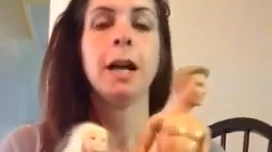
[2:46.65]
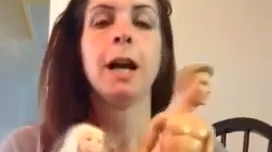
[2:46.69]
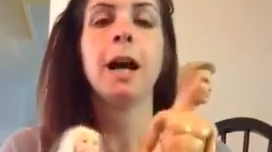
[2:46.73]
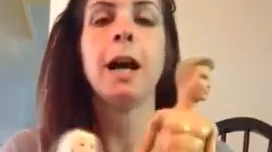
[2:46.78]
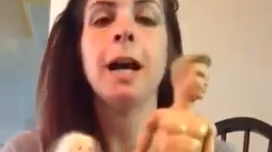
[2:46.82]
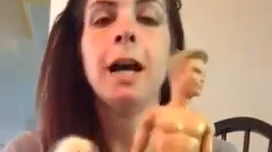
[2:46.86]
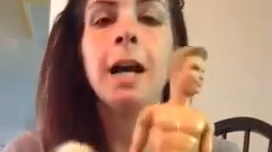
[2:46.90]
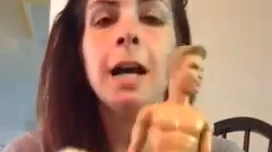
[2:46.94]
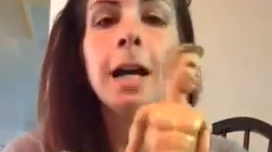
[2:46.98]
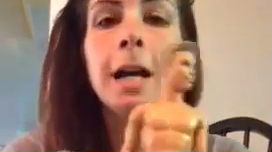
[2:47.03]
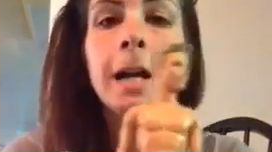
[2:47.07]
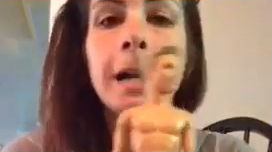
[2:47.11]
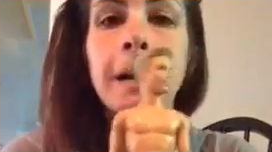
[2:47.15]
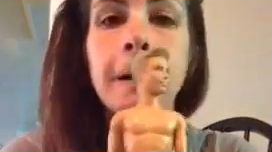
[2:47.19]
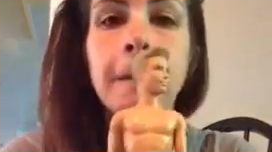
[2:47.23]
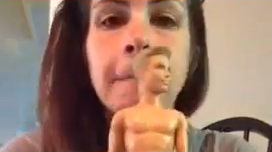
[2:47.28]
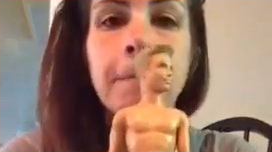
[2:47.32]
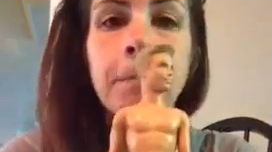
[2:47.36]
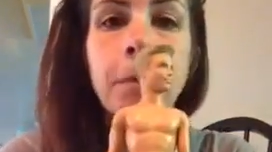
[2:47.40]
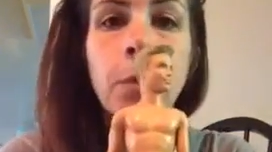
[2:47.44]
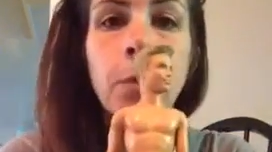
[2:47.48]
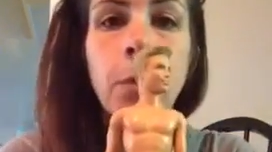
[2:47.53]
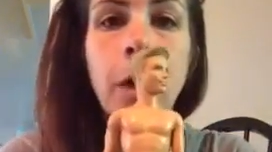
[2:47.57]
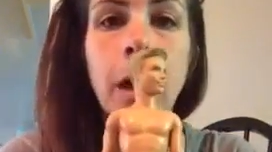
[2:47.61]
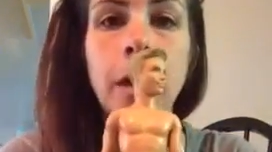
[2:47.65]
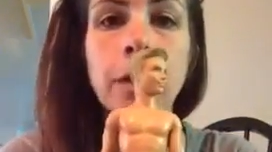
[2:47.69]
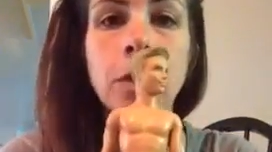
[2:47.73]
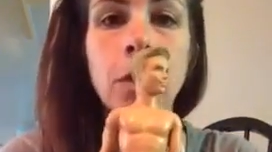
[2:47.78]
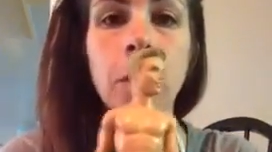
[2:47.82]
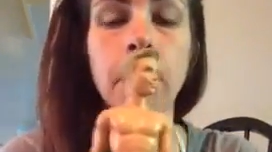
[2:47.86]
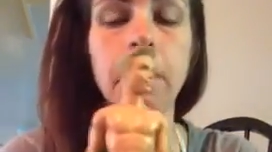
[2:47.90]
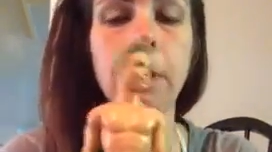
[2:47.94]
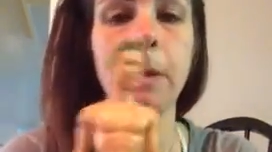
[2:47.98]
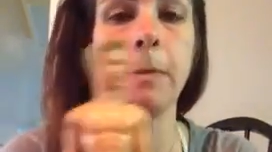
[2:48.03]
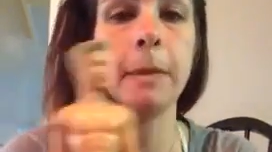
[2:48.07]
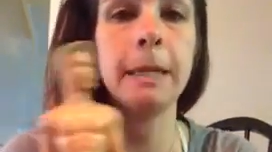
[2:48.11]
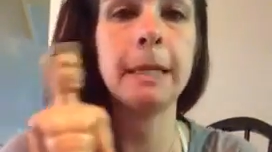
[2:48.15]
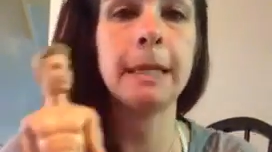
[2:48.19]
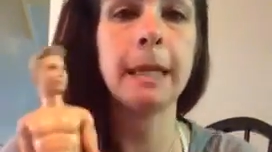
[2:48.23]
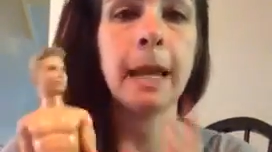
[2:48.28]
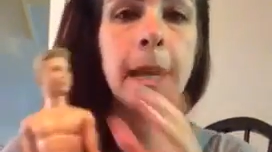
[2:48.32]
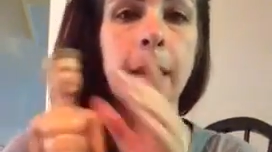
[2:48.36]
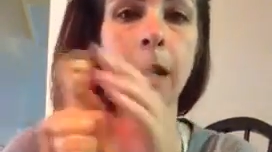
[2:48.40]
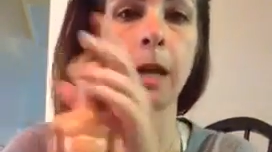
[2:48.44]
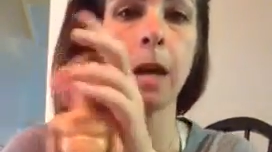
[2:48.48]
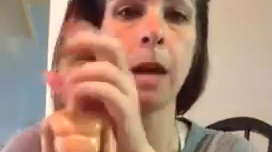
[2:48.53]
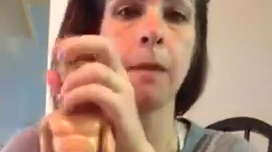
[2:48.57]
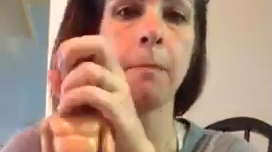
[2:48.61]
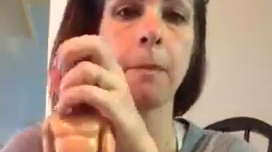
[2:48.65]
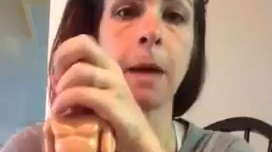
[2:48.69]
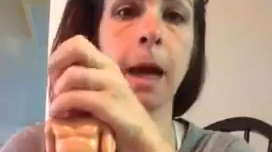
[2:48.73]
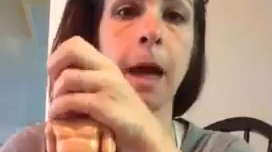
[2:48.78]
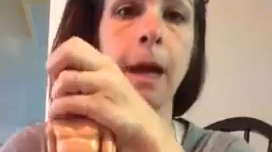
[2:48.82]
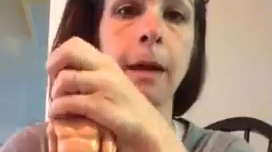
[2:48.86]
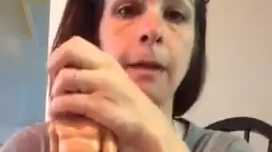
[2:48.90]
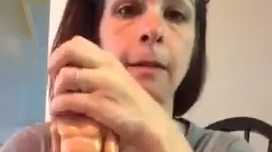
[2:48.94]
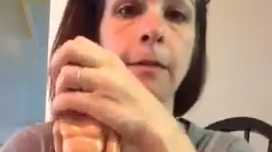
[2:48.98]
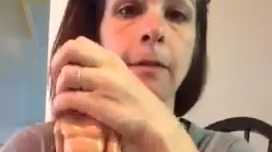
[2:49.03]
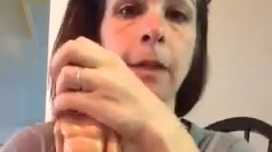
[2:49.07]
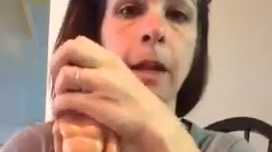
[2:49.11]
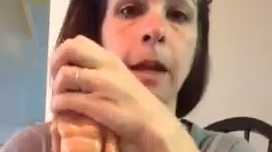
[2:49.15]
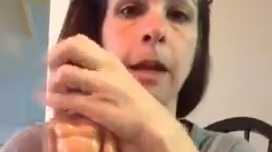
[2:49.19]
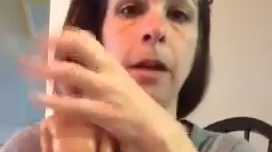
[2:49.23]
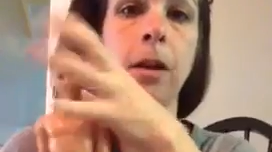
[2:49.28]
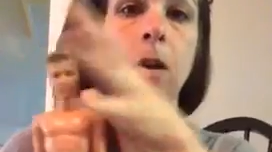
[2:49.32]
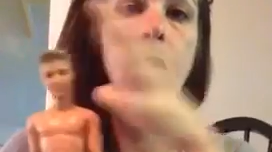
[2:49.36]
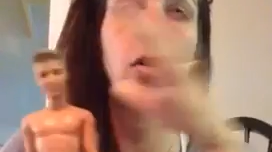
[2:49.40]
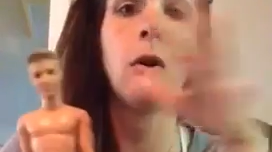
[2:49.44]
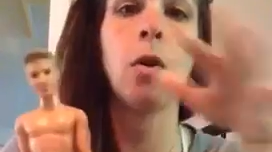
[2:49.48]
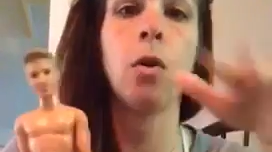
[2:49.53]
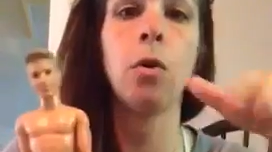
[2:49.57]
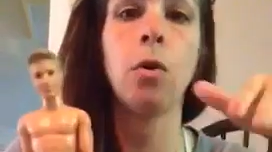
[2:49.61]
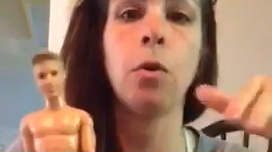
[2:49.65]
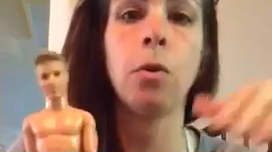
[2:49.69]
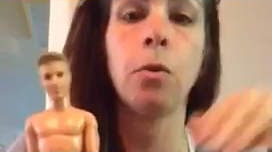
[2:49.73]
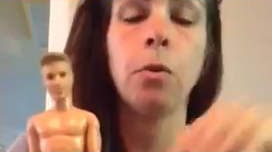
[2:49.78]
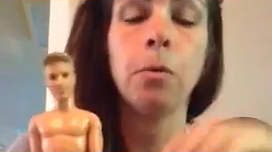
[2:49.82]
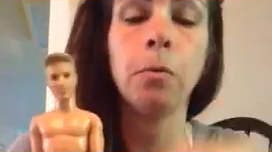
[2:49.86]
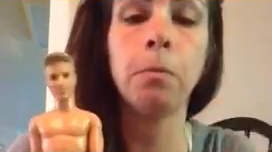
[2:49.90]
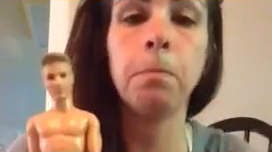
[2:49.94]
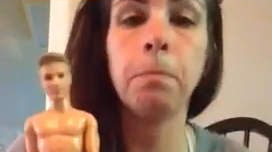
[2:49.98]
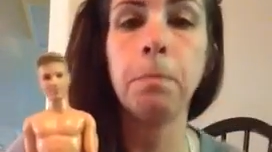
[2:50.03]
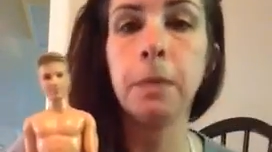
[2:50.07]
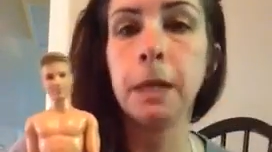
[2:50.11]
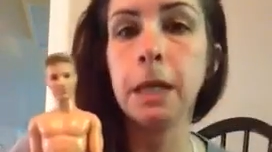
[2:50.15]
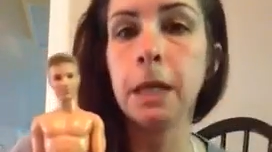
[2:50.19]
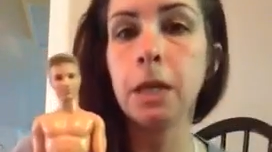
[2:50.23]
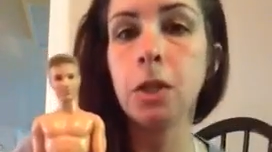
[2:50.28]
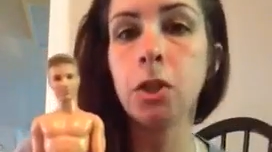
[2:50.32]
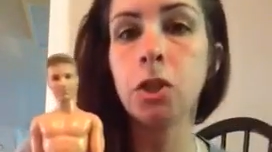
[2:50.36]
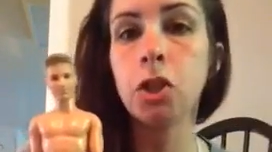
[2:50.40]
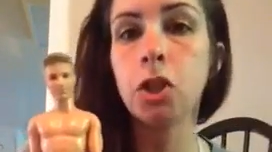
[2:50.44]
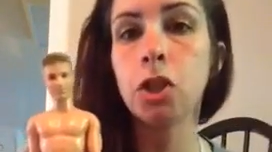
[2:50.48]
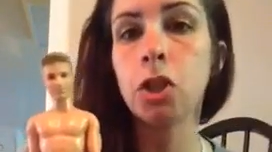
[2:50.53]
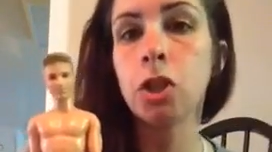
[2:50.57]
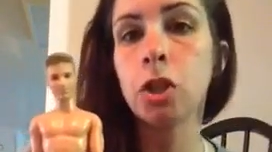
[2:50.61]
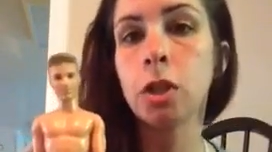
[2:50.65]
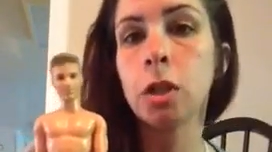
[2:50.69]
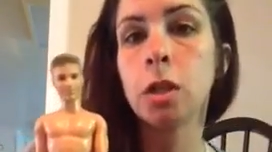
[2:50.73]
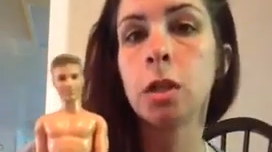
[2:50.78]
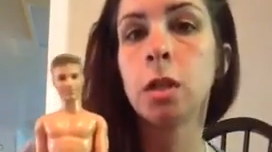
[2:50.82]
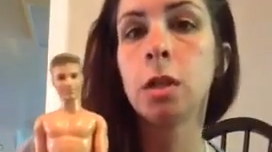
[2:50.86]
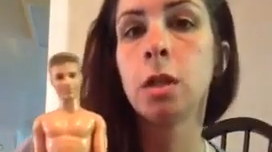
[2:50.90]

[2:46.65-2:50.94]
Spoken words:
So I'm going to be setting up kind of like a whole beach